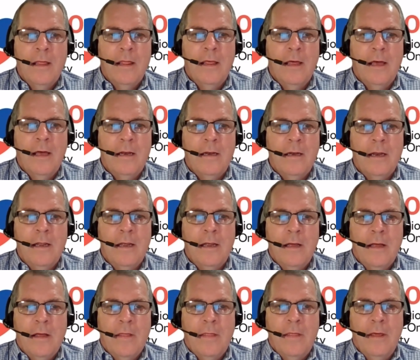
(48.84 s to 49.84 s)
that
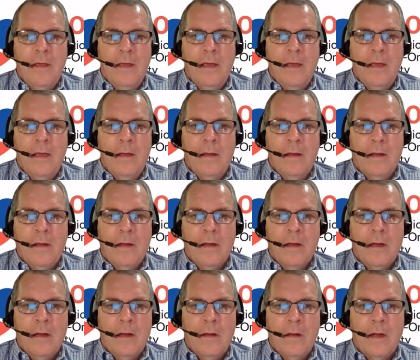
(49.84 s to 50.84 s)
the
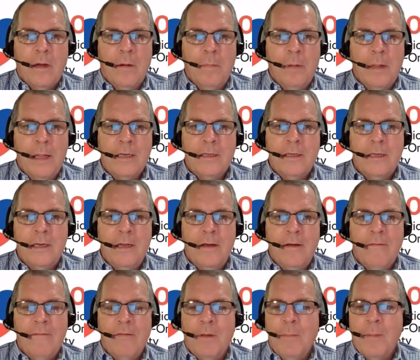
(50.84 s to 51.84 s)

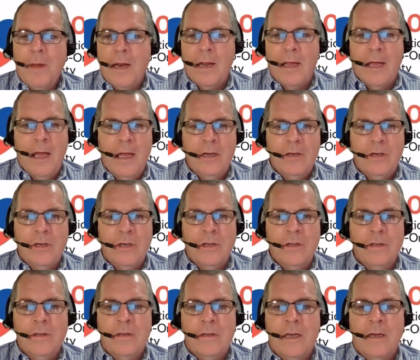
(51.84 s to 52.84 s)
complexity of the
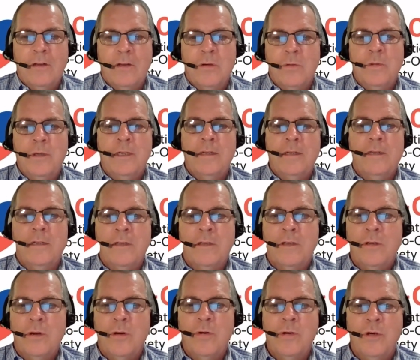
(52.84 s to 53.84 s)
medications has risen
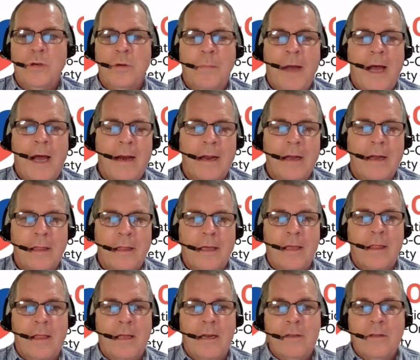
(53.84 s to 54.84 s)
so
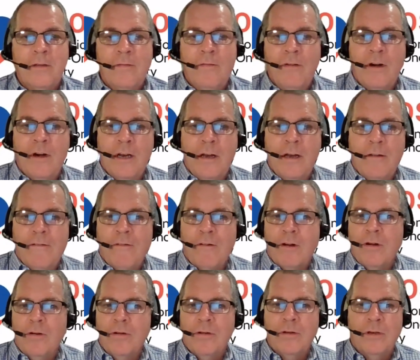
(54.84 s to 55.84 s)
dramatically that it's very
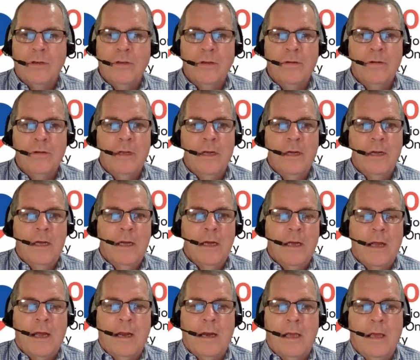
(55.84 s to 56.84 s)
difficult to
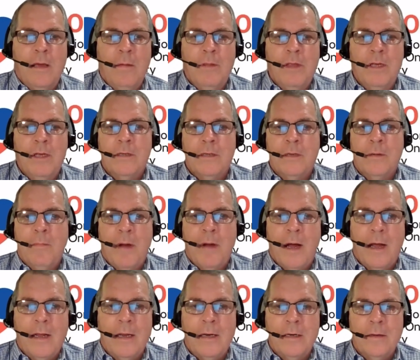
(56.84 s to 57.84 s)
kind of keep this in
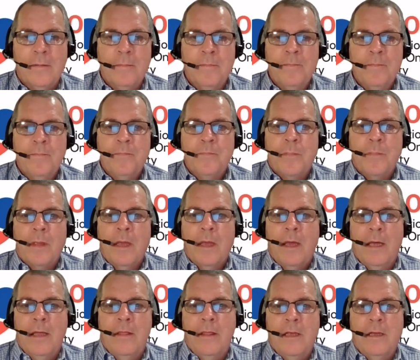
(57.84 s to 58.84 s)
mind
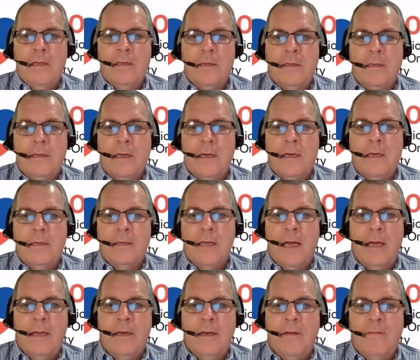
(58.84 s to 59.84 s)
and this uh,
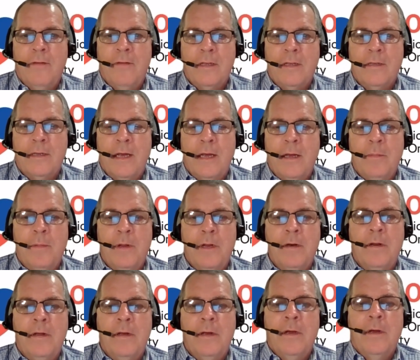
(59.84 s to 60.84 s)
scientific
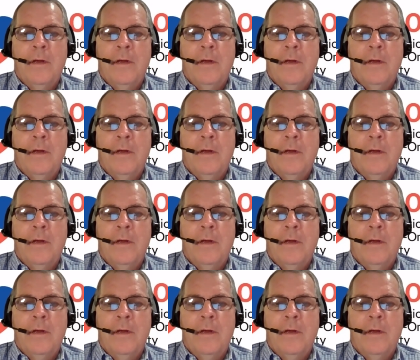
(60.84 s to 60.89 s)
statement